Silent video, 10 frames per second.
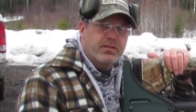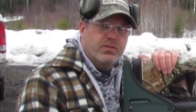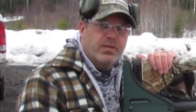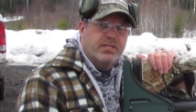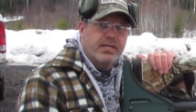
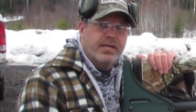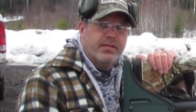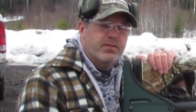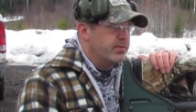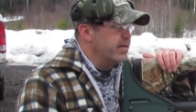So it's
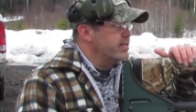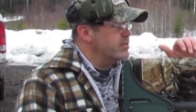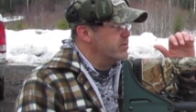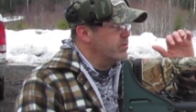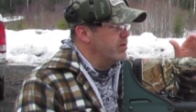a
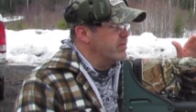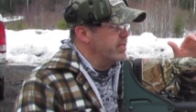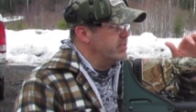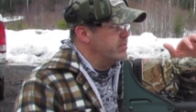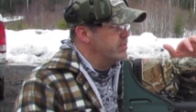3-inch
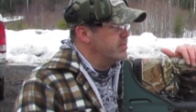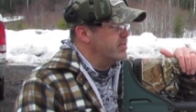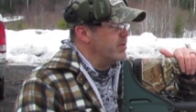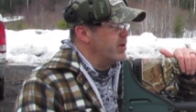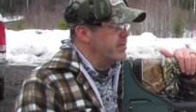12-gauge
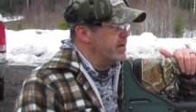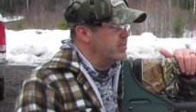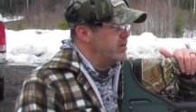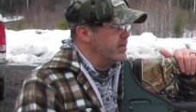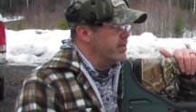semi-automatic
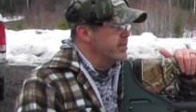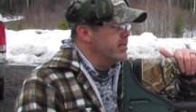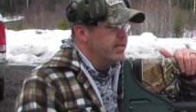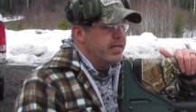shotgun.